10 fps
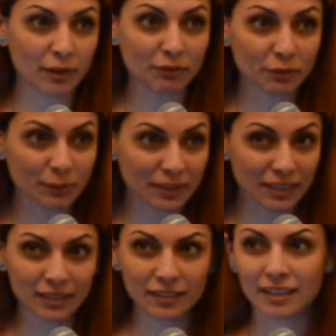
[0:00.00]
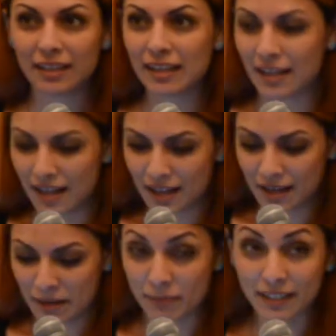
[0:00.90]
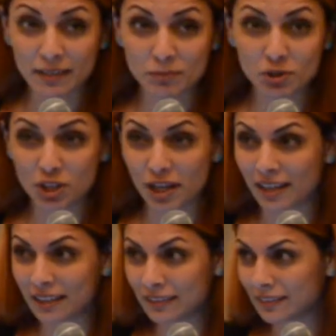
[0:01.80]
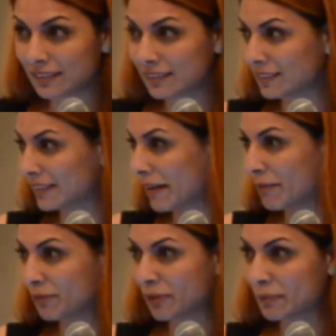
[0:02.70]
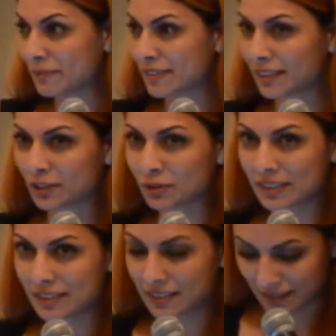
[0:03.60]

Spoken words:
everyone, my name is Suhad. I'm from St. Louis.